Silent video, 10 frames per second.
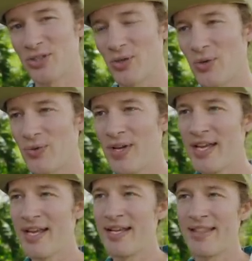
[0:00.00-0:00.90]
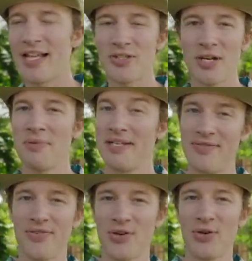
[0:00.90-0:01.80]
So that's going to be
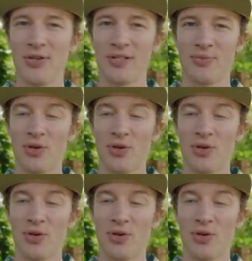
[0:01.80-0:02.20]
difficult.